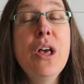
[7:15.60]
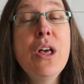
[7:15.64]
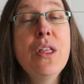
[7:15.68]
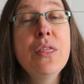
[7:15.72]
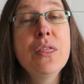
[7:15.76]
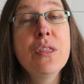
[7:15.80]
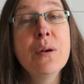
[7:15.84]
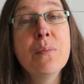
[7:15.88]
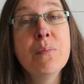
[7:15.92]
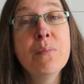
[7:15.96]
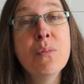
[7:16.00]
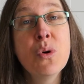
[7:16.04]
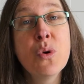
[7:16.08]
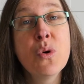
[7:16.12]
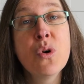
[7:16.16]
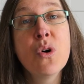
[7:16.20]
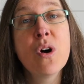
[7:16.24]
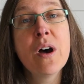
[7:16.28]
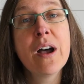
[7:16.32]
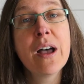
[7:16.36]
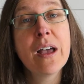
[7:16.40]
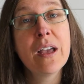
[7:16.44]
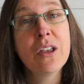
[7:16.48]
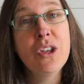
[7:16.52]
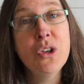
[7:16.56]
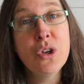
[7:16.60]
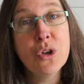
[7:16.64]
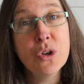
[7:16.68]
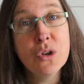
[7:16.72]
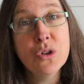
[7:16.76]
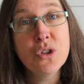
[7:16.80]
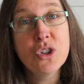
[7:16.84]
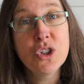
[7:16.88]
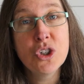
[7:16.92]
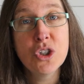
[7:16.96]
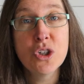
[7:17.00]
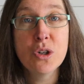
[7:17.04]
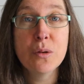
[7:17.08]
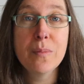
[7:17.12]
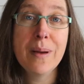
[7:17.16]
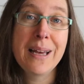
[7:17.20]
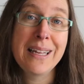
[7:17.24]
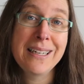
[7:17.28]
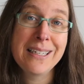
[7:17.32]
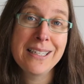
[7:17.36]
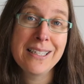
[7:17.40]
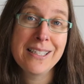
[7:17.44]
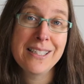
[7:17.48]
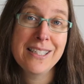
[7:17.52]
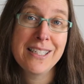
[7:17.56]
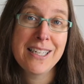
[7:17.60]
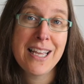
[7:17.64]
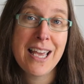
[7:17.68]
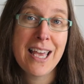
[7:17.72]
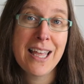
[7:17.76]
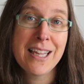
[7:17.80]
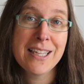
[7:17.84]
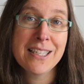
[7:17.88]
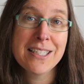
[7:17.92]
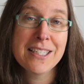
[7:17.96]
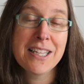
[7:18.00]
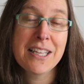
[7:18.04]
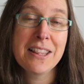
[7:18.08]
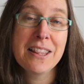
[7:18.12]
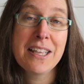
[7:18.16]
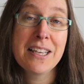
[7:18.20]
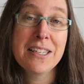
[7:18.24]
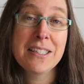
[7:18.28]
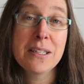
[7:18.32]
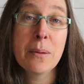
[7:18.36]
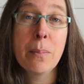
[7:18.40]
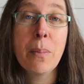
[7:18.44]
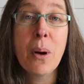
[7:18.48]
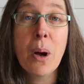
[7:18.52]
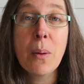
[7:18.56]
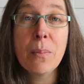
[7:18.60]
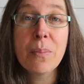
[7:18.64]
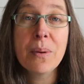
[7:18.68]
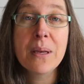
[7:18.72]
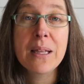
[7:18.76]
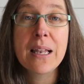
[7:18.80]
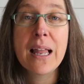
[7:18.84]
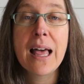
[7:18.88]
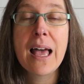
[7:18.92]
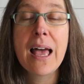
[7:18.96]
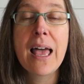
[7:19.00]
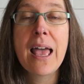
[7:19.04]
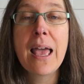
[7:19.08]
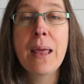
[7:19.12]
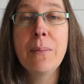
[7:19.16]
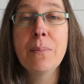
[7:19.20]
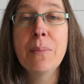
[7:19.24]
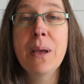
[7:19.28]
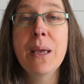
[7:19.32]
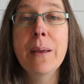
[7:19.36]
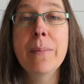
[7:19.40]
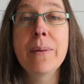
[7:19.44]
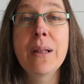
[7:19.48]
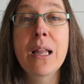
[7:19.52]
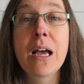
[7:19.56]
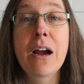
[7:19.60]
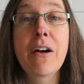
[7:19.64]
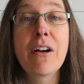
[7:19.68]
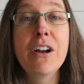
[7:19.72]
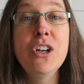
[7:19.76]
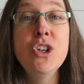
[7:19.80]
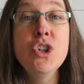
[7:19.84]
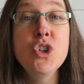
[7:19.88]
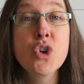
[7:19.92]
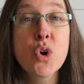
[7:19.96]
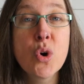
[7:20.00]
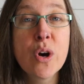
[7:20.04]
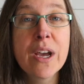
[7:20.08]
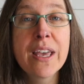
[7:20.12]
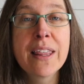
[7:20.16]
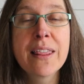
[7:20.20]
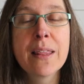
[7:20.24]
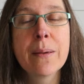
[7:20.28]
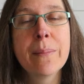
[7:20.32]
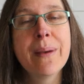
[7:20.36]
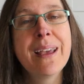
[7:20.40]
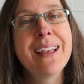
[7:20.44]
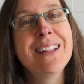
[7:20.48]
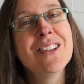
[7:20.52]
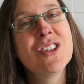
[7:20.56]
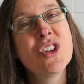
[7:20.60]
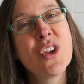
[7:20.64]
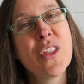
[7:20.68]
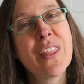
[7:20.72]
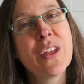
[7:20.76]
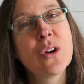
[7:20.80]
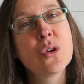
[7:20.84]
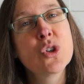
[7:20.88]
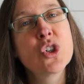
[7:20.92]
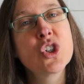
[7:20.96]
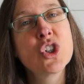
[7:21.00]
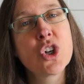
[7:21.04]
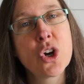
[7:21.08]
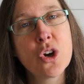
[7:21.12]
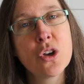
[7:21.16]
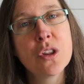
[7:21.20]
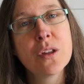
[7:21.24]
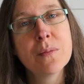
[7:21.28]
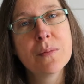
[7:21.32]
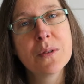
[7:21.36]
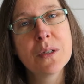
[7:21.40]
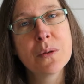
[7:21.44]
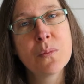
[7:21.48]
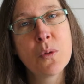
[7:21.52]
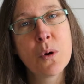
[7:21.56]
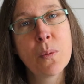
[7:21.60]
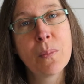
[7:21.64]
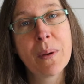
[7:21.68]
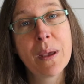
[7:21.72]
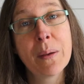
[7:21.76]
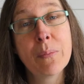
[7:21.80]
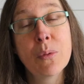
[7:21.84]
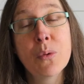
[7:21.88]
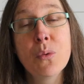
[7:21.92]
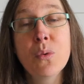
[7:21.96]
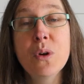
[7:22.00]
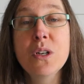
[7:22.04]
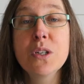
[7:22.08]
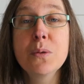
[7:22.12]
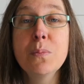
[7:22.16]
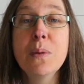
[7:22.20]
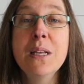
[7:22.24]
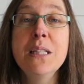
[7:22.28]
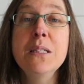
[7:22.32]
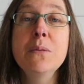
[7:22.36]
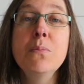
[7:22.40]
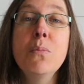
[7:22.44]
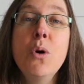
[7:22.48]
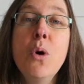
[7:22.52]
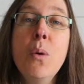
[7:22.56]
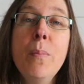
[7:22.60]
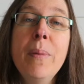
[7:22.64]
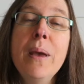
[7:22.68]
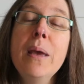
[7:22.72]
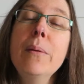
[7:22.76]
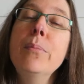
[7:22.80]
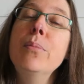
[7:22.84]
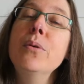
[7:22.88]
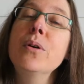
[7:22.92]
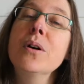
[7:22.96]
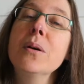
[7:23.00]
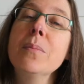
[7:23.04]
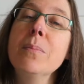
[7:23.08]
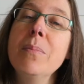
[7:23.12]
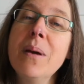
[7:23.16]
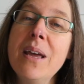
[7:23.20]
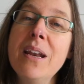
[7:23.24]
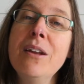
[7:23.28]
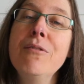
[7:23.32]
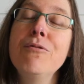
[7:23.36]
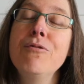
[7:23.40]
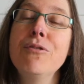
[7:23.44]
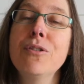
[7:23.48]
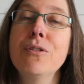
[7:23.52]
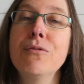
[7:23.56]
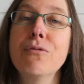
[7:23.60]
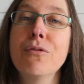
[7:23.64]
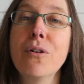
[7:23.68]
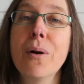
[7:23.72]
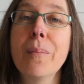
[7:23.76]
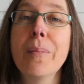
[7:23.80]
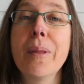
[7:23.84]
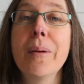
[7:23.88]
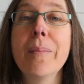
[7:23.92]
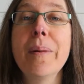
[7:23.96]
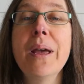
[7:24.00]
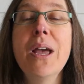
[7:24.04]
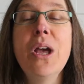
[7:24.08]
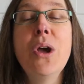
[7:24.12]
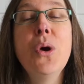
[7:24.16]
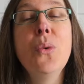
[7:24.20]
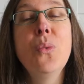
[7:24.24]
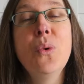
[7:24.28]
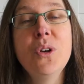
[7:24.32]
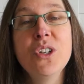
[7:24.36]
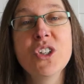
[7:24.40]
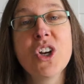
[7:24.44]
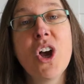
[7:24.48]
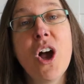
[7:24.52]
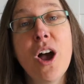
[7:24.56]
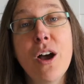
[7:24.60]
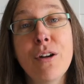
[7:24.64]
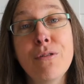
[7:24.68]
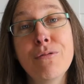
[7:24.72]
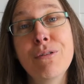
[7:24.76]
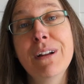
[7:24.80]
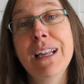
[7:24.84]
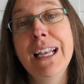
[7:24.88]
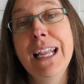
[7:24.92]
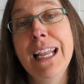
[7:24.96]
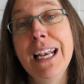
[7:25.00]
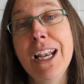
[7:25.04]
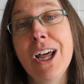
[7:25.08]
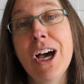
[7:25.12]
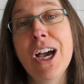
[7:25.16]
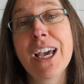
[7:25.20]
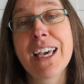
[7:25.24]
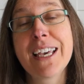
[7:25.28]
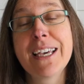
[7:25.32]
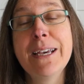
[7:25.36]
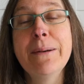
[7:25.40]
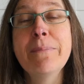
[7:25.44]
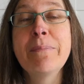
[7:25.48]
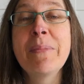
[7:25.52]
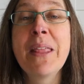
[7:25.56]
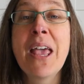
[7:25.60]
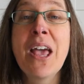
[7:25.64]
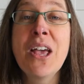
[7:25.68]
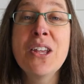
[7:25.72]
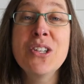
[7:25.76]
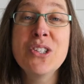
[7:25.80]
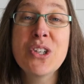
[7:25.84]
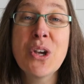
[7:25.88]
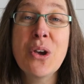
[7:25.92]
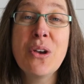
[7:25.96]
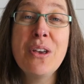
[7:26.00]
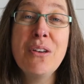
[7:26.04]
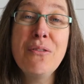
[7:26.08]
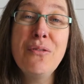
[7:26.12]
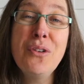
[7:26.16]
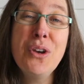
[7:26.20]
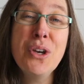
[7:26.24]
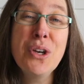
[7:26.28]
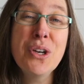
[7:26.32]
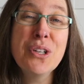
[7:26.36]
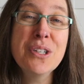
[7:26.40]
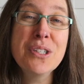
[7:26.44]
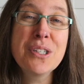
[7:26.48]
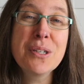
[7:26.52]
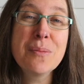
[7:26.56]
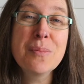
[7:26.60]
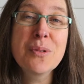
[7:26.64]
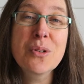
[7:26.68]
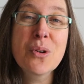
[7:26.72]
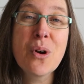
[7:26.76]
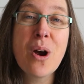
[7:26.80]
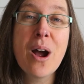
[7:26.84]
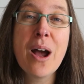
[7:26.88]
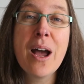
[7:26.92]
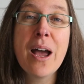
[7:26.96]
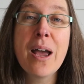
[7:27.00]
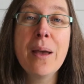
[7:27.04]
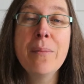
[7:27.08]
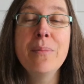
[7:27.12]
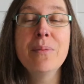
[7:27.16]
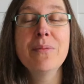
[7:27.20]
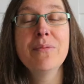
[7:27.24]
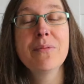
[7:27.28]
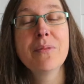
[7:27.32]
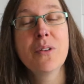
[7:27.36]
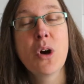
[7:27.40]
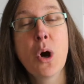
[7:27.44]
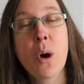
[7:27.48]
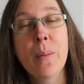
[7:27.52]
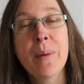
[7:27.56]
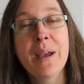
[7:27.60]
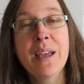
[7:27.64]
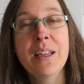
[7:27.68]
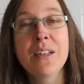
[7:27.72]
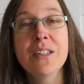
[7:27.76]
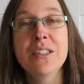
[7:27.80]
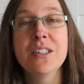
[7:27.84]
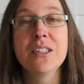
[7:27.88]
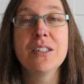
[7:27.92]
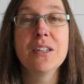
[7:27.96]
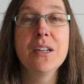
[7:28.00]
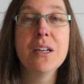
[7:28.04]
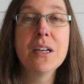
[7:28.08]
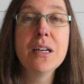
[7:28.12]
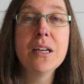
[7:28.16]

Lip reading: the more YouTube understands that these are popular and people are enjoying them, and so they'll show them to more people, which means more people can benefit from them, which I'd really like. So if you can subscribe, comment,